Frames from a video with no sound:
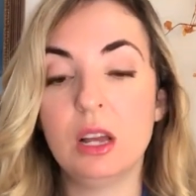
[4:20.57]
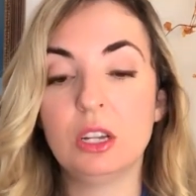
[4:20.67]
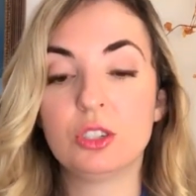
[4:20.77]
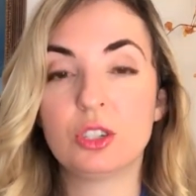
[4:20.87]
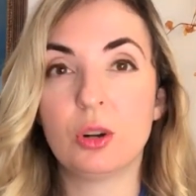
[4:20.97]

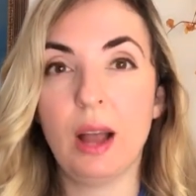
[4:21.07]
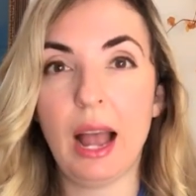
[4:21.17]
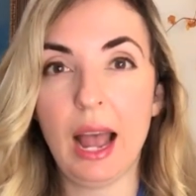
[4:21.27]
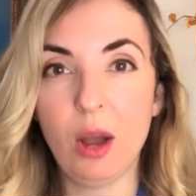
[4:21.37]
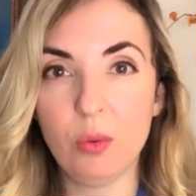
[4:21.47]
So,
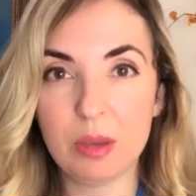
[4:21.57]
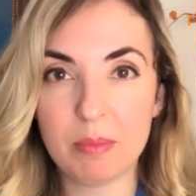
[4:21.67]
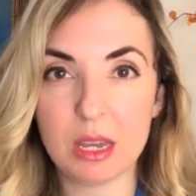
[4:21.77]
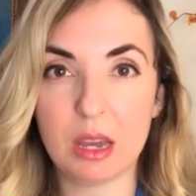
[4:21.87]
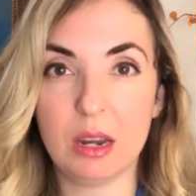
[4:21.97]
how we
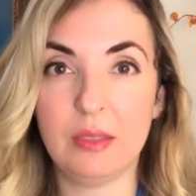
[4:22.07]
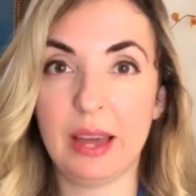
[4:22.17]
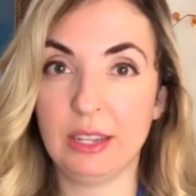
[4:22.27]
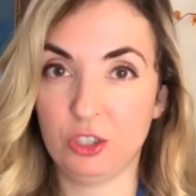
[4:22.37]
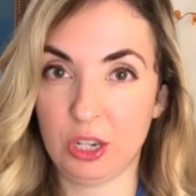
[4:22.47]
begin in
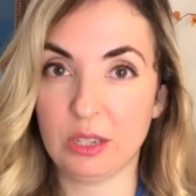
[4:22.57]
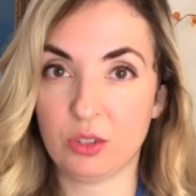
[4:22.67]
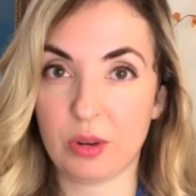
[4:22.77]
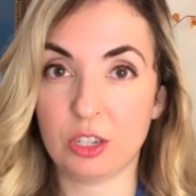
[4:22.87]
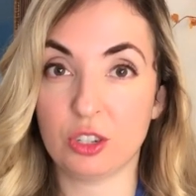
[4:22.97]
that
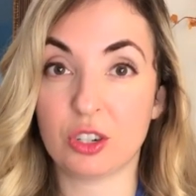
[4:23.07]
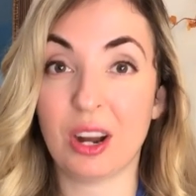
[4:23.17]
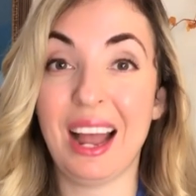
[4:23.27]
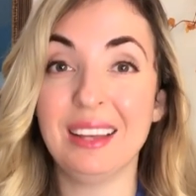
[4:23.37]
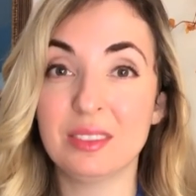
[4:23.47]
chest register
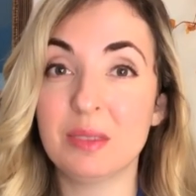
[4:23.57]
has to